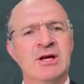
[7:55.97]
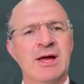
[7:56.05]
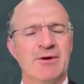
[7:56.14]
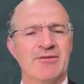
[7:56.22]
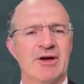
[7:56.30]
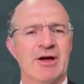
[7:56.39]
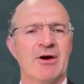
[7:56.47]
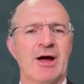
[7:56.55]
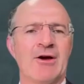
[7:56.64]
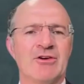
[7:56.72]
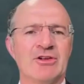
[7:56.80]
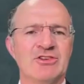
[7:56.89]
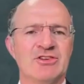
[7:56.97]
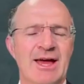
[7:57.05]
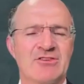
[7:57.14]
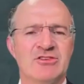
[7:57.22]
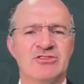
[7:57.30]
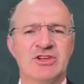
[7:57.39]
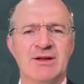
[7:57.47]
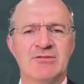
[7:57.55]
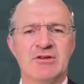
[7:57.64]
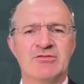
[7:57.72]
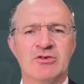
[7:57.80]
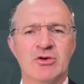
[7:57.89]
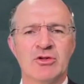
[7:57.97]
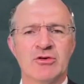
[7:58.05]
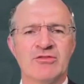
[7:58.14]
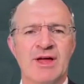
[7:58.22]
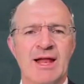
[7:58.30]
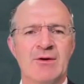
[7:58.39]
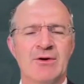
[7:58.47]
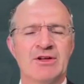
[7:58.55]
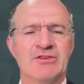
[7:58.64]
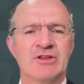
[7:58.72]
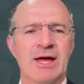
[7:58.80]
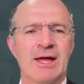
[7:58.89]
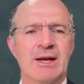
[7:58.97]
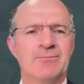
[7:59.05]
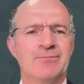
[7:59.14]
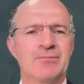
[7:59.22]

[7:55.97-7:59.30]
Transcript: and we have our R&D tax incentive that further evaluates that.